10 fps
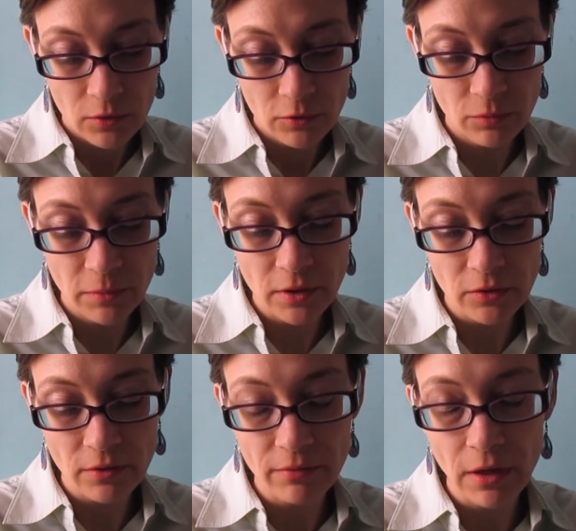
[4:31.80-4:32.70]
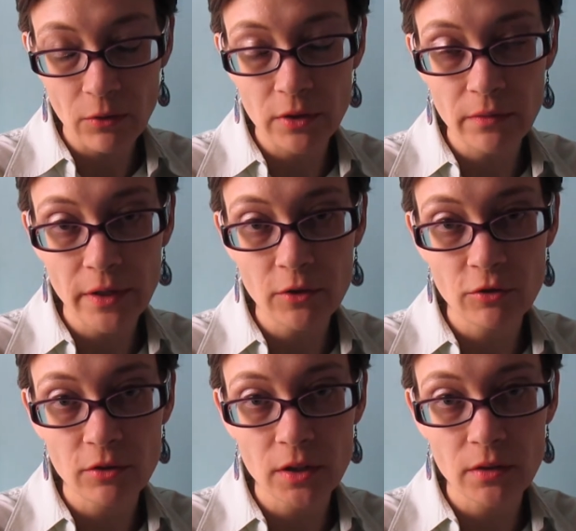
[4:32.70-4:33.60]
Just because I found
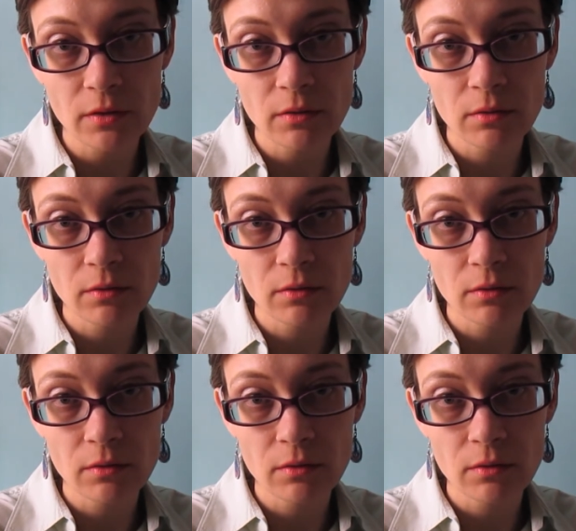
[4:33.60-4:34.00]
elation in.